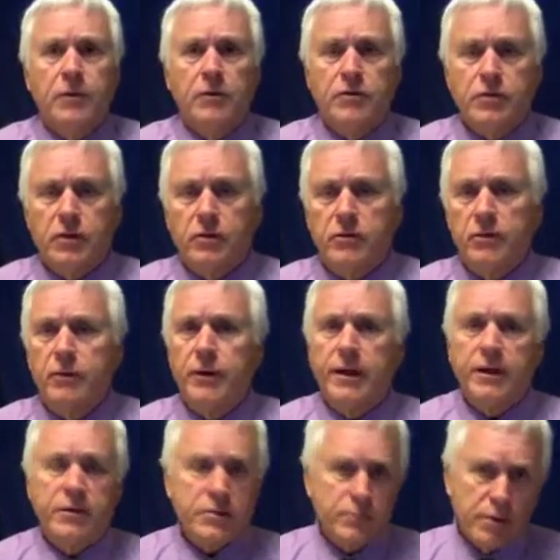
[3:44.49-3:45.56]
so we
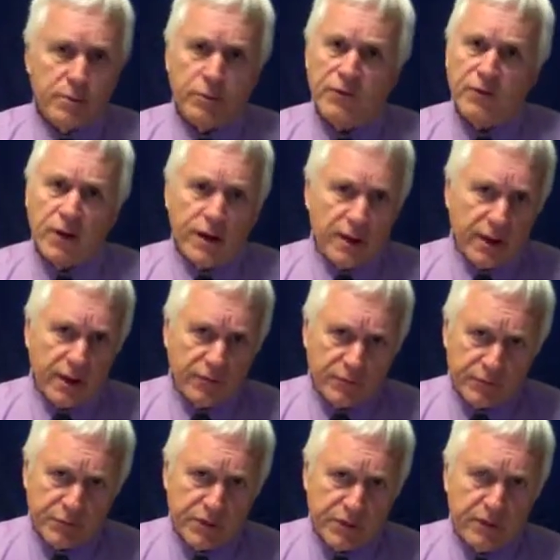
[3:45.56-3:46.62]
get some people flying down
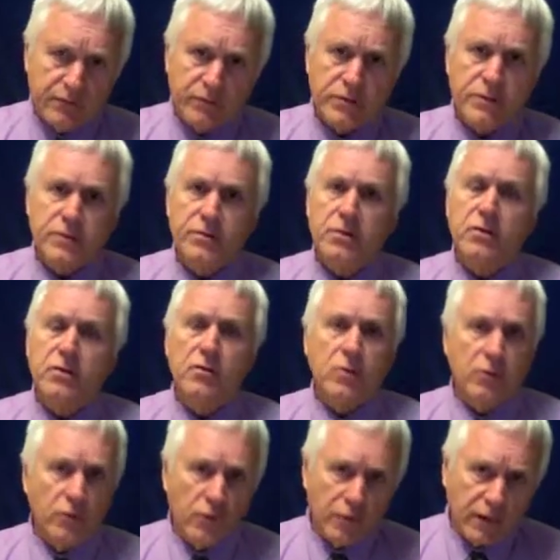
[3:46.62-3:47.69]
from San Francisco or
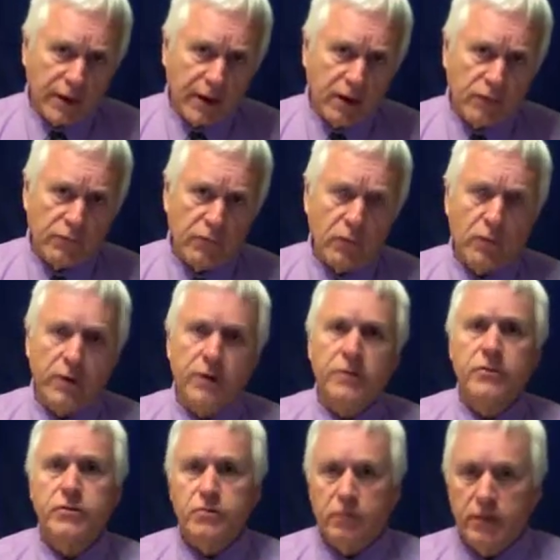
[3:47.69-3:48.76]
Northern California to
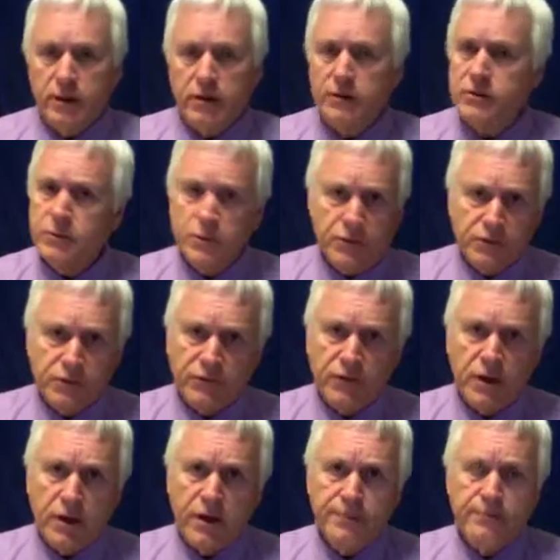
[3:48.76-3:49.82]
join us, which is
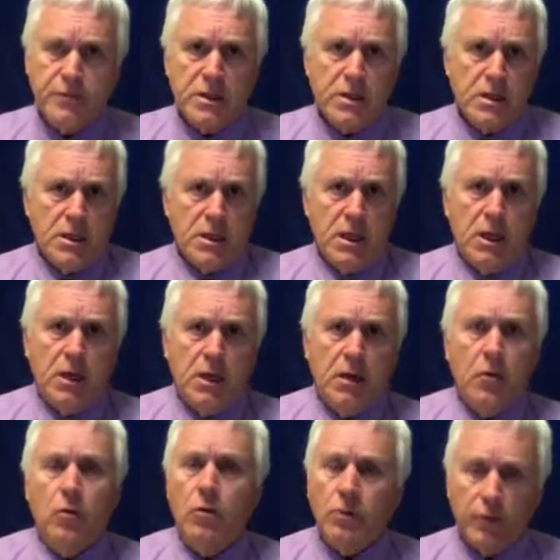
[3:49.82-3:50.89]
fine.
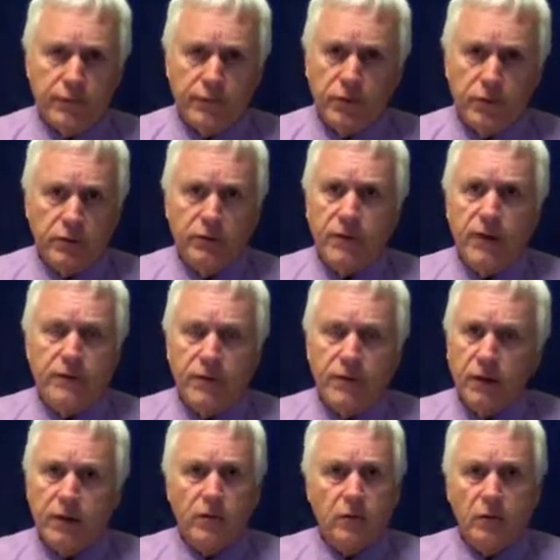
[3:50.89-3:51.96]
Or if you can drive
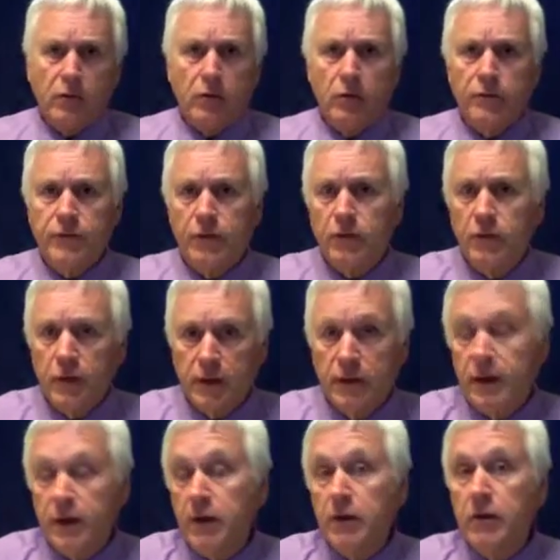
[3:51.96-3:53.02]
down, or if you're in
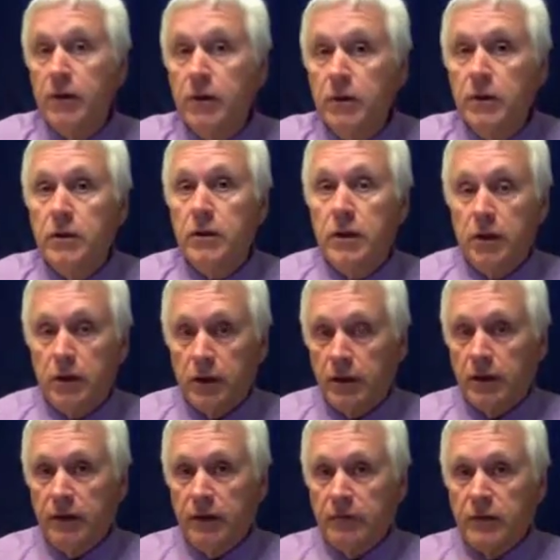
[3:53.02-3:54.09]
the area, you
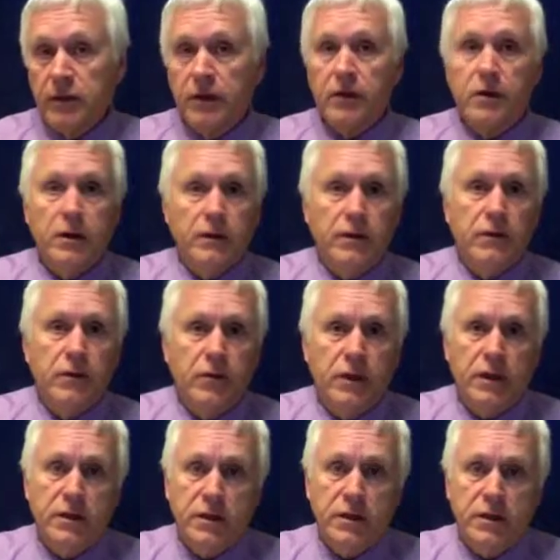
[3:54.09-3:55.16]
live in the area, then you can
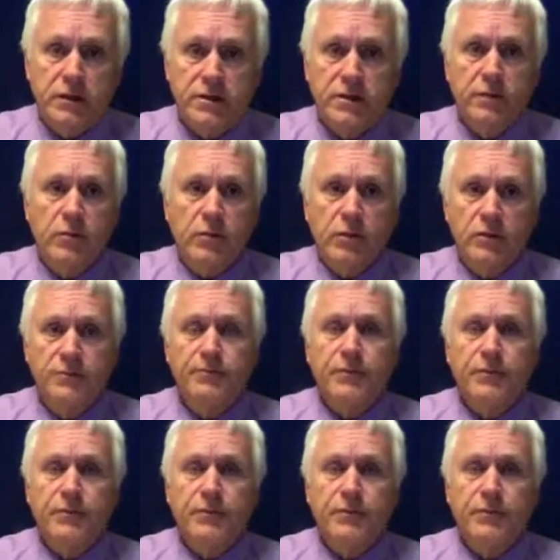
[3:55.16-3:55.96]
attend the seminars.